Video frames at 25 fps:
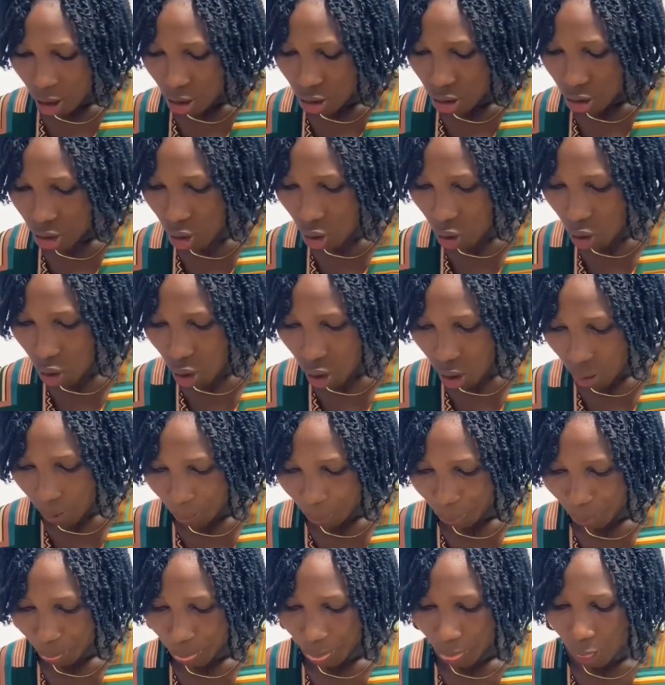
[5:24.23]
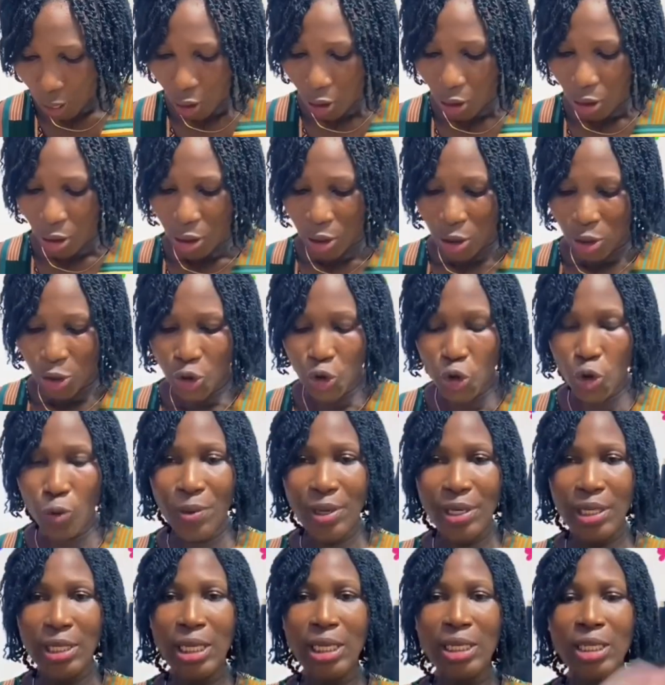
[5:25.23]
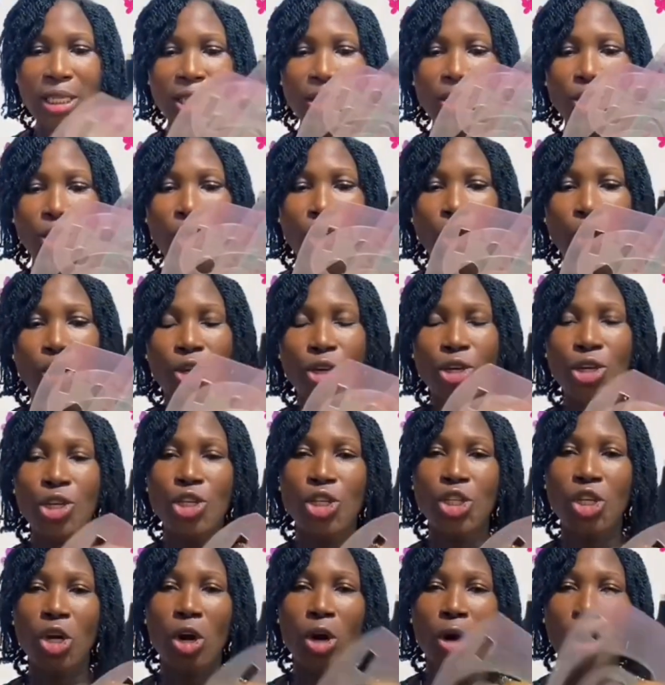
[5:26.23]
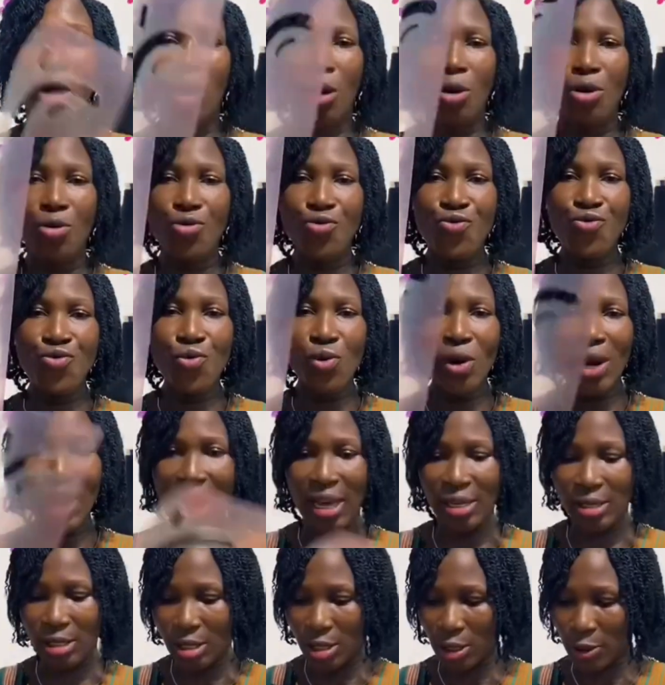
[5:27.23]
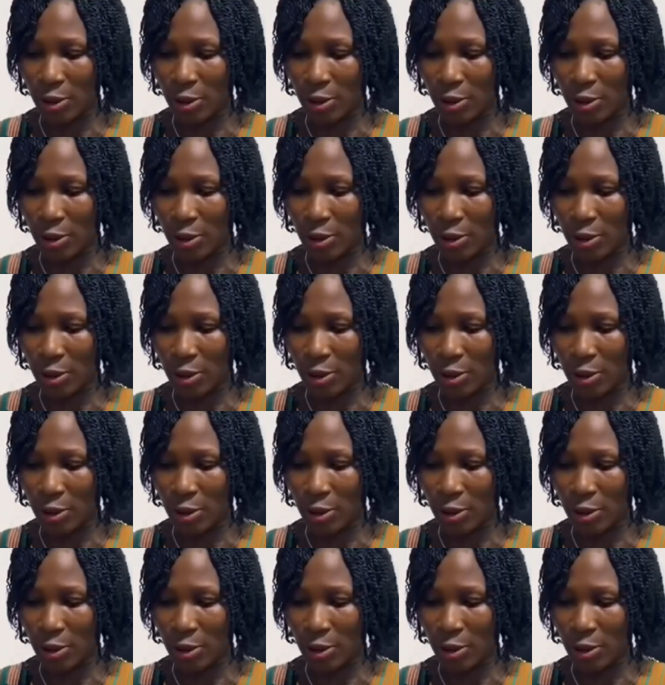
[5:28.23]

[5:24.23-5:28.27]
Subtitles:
So you'll be needing your rulers,